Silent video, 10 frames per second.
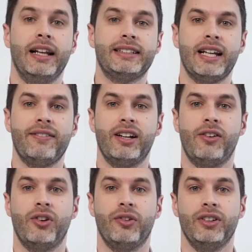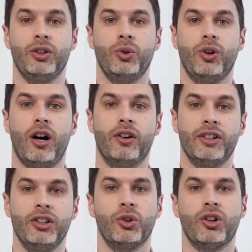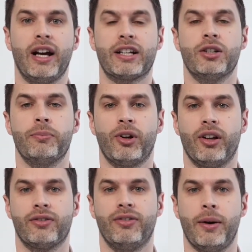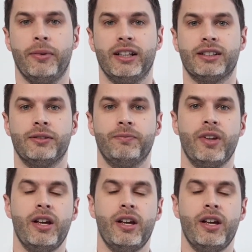Let's have an overview of the new collection product families.